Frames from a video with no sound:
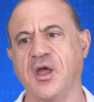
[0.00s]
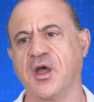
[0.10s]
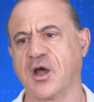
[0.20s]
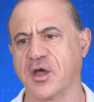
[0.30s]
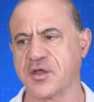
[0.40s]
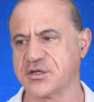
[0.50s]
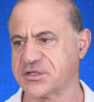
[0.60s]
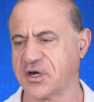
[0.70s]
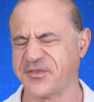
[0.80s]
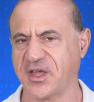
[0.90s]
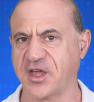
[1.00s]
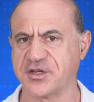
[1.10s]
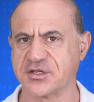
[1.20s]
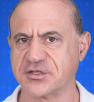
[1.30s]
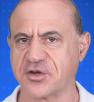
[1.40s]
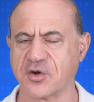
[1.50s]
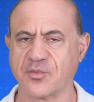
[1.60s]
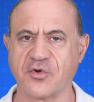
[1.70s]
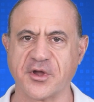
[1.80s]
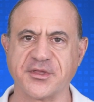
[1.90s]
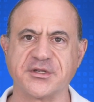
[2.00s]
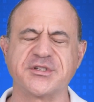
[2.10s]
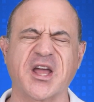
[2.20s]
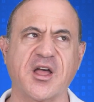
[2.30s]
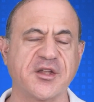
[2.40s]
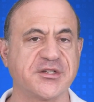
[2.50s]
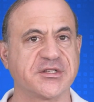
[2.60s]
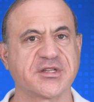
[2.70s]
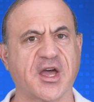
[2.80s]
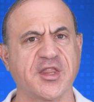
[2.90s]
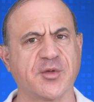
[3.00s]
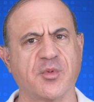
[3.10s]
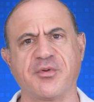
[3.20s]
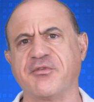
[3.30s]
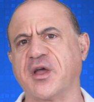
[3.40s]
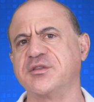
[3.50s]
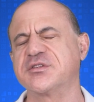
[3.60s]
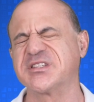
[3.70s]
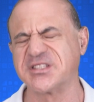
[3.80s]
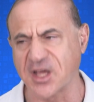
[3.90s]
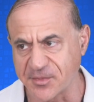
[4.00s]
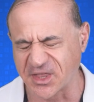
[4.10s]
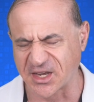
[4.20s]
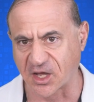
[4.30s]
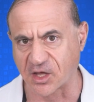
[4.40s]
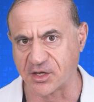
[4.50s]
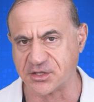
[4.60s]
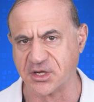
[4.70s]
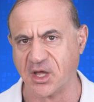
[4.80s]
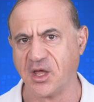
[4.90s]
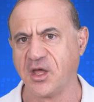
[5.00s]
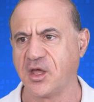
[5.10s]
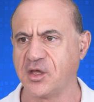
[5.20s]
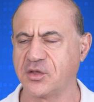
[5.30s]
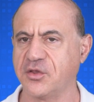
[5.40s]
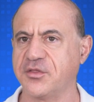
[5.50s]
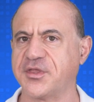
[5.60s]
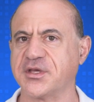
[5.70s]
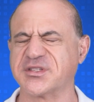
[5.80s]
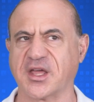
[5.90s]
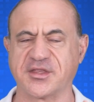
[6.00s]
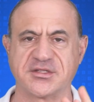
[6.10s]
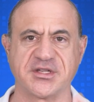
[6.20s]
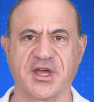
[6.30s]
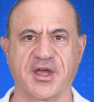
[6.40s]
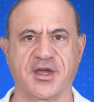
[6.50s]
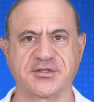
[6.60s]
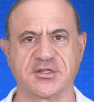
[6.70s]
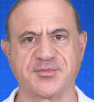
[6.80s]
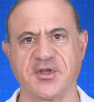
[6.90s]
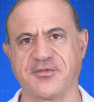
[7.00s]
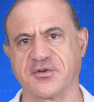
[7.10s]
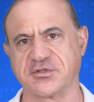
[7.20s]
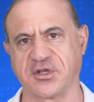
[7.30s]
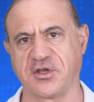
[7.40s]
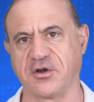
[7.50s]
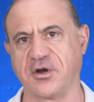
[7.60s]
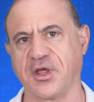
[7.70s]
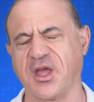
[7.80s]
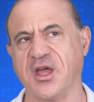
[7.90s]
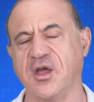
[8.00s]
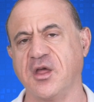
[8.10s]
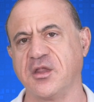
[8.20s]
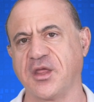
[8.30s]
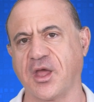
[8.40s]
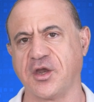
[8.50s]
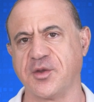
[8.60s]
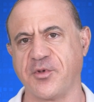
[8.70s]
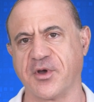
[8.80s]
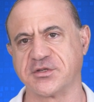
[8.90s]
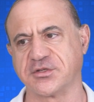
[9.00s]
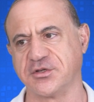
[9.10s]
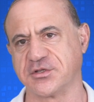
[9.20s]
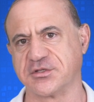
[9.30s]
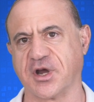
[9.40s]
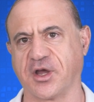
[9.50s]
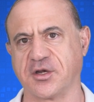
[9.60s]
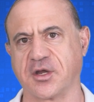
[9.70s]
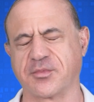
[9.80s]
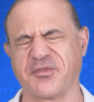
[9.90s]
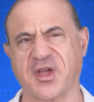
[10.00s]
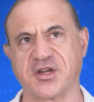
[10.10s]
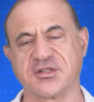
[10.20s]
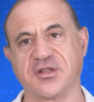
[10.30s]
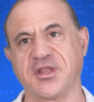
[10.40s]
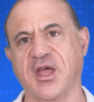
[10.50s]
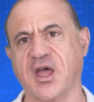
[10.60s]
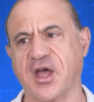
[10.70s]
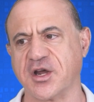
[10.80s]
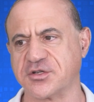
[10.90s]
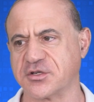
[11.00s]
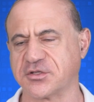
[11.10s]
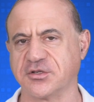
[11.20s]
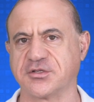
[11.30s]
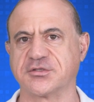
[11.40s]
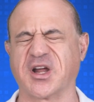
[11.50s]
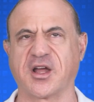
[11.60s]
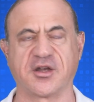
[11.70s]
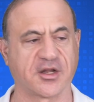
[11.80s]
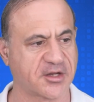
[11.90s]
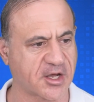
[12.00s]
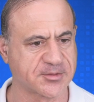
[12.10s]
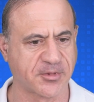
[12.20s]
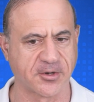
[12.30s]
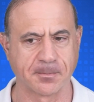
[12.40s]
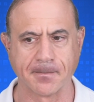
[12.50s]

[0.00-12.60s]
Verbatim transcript: Other certifications that are more on the challenging side that will provide some of the knowledge include things like the CISSP for security, the AWS Solutions Architect Professional, the Azure Solutions Architect Expert.